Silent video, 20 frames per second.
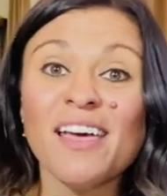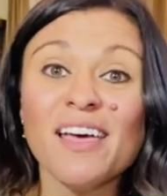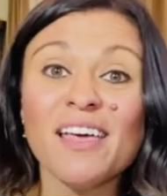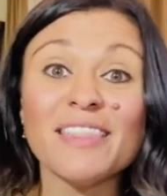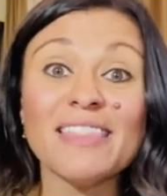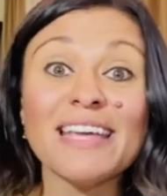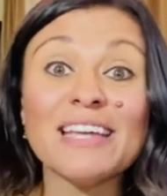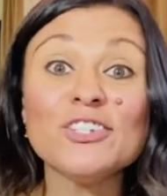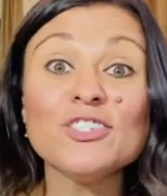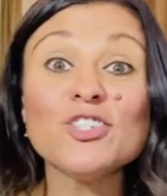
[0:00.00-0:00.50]

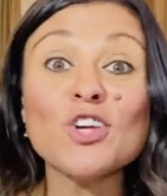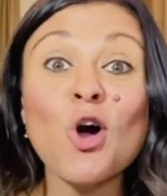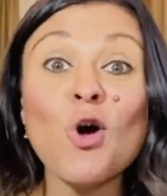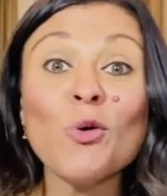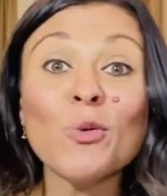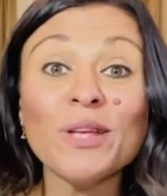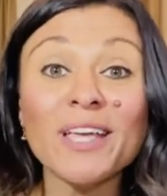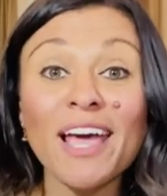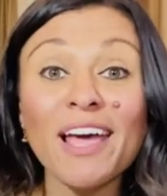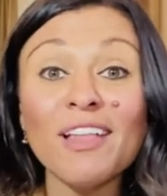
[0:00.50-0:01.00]
they
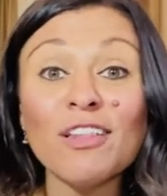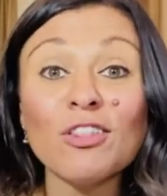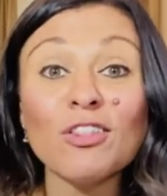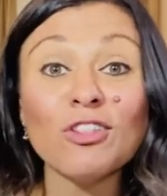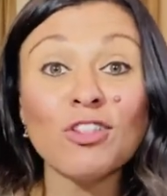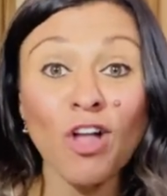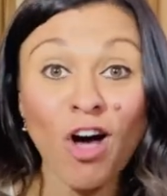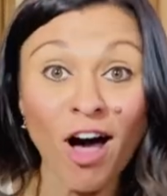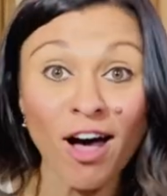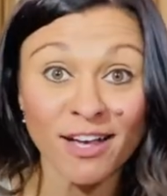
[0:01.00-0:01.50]
don't get
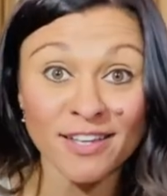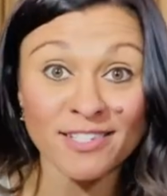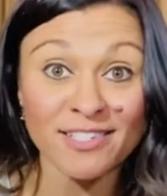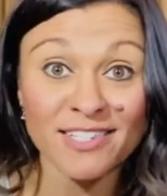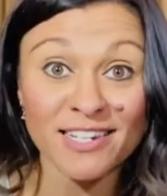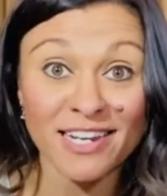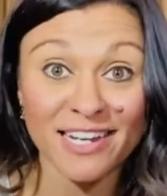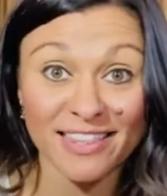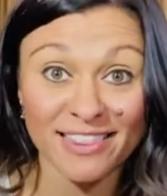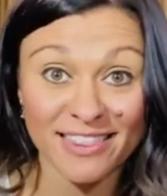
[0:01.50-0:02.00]

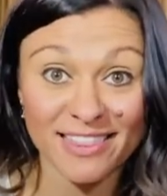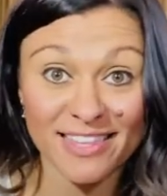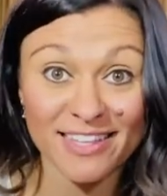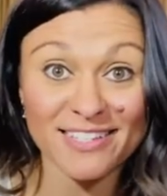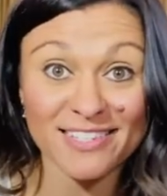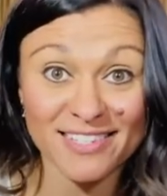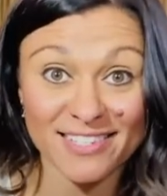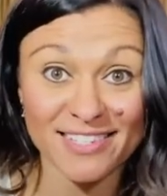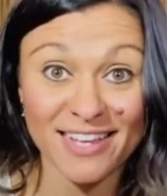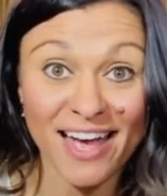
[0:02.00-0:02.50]
lost in
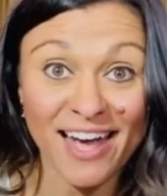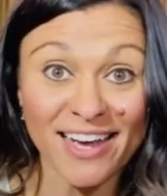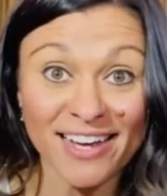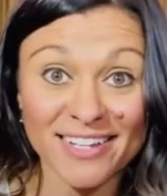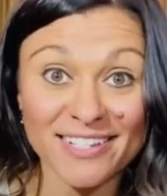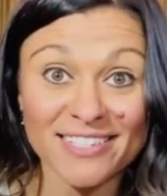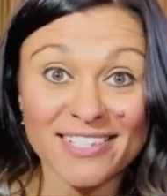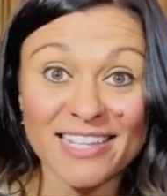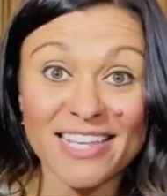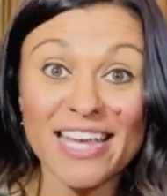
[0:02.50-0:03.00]
this
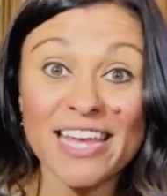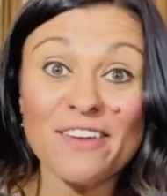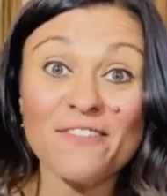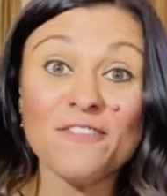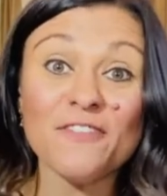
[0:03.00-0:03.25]
size. It